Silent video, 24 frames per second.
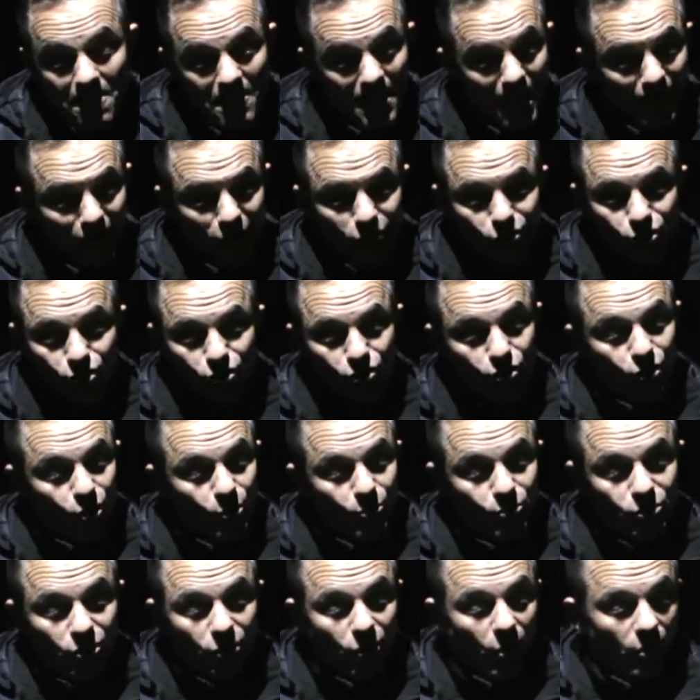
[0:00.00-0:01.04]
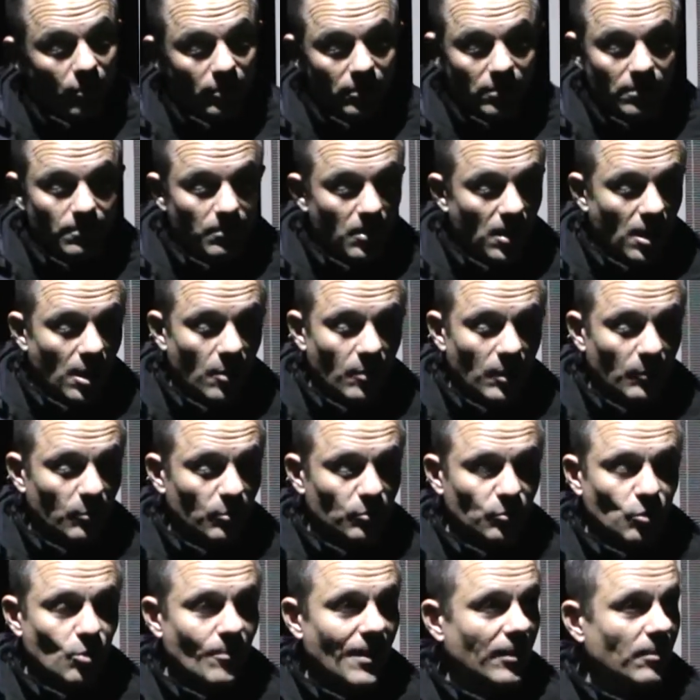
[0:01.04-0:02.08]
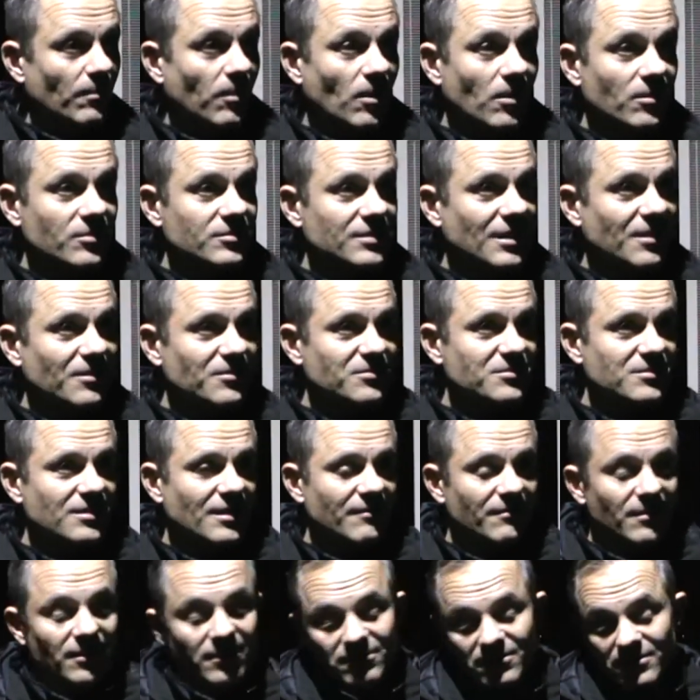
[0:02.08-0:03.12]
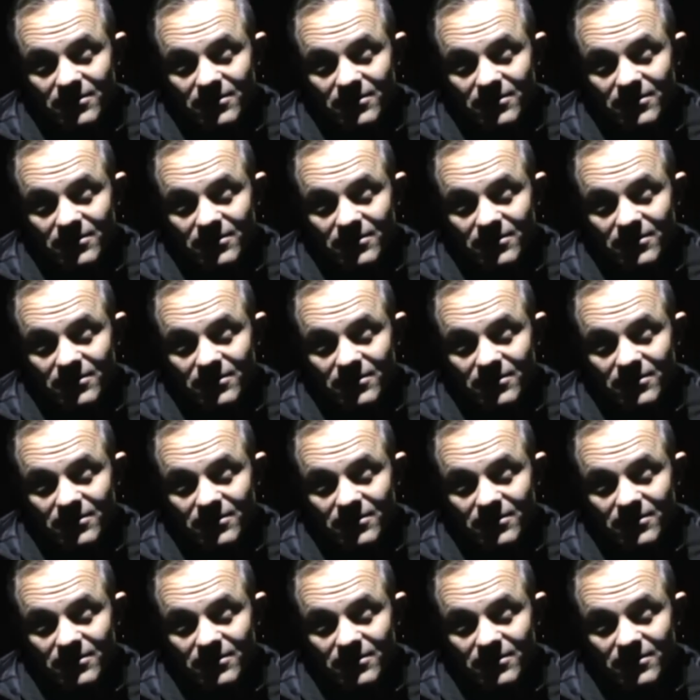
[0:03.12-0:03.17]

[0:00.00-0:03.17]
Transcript: And I just knew tonight that Barwell would come out the blocks at us. They're